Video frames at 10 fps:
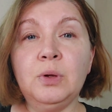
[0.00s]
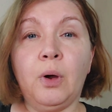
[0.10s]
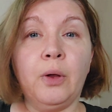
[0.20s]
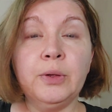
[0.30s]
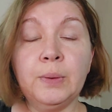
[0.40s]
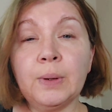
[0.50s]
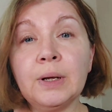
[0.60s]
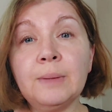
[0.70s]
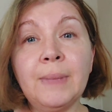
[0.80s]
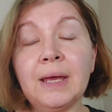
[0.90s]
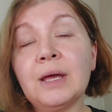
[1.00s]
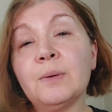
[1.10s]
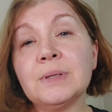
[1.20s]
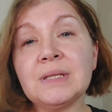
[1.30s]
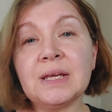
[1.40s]
all you were going to make
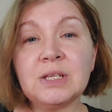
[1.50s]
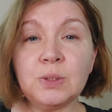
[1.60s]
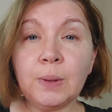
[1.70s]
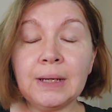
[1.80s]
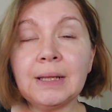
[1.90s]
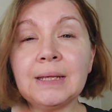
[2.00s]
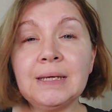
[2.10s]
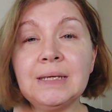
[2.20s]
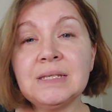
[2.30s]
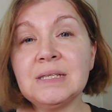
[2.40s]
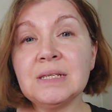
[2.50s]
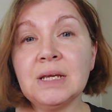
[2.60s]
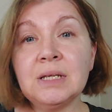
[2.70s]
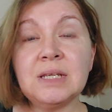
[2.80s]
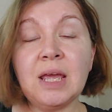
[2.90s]
was like doilies,
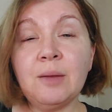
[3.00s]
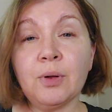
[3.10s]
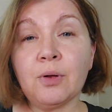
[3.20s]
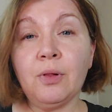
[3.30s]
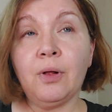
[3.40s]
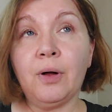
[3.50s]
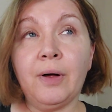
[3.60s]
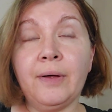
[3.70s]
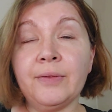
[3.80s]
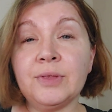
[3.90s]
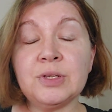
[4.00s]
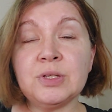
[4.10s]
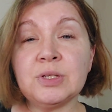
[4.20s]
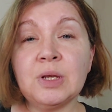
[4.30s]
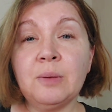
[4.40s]

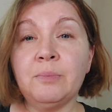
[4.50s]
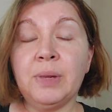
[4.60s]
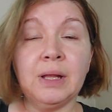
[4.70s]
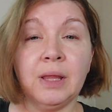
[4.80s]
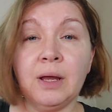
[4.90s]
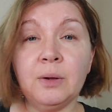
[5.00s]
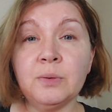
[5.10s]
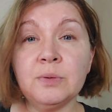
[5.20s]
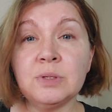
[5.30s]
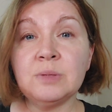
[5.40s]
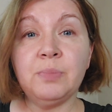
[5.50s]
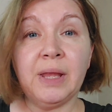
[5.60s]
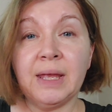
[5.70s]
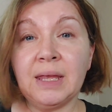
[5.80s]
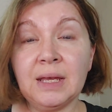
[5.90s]
tablecloths, pillows,
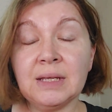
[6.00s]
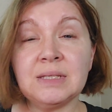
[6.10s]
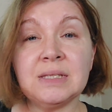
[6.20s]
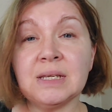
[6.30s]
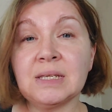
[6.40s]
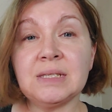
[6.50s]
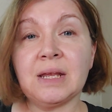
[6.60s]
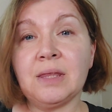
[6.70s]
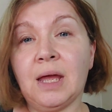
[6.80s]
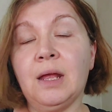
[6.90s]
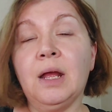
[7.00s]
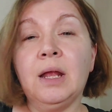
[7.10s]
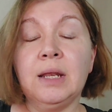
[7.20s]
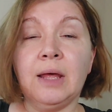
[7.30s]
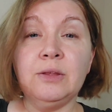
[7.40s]
blankets, things like that.
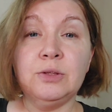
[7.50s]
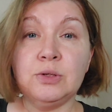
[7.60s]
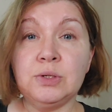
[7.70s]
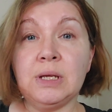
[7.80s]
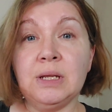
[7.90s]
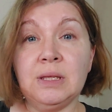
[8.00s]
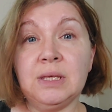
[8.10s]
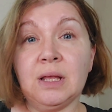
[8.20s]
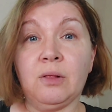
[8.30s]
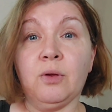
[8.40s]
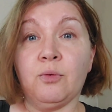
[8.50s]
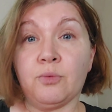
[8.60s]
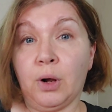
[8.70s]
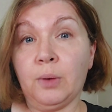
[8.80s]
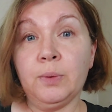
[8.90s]
Not that there's anything
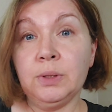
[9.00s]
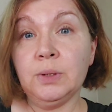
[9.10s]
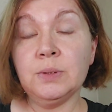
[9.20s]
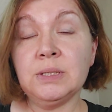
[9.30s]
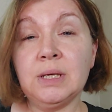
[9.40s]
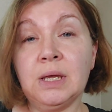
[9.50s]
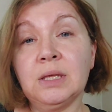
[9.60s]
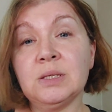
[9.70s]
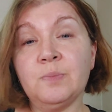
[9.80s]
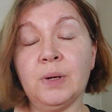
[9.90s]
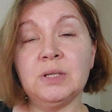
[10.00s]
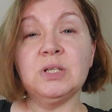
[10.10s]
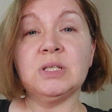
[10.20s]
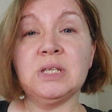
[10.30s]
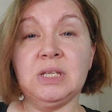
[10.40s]
wrong with those things, but it
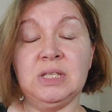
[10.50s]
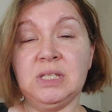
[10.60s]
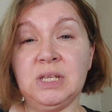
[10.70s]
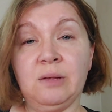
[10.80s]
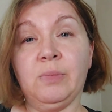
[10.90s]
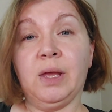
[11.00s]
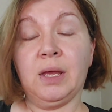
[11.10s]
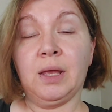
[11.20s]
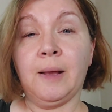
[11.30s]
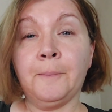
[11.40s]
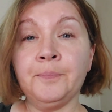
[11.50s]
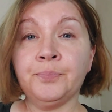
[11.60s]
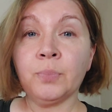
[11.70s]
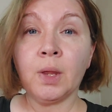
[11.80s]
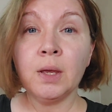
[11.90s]
just didn't seem like
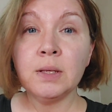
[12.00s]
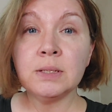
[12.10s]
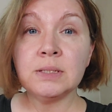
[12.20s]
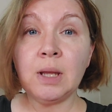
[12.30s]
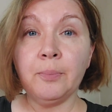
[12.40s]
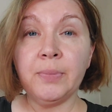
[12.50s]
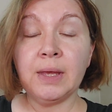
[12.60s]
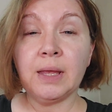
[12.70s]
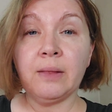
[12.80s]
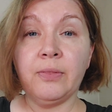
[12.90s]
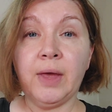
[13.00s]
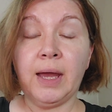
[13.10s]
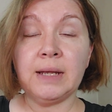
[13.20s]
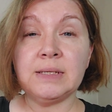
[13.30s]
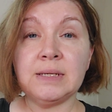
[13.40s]
something
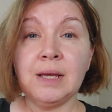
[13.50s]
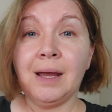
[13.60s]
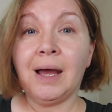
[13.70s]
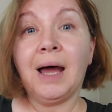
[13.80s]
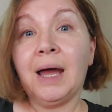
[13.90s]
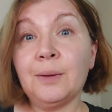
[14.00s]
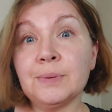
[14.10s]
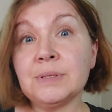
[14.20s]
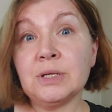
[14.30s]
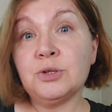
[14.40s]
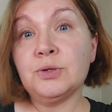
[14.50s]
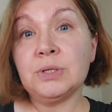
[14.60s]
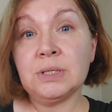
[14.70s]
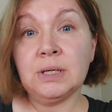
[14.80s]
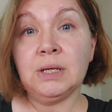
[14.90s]
that I was
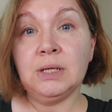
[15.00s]
interested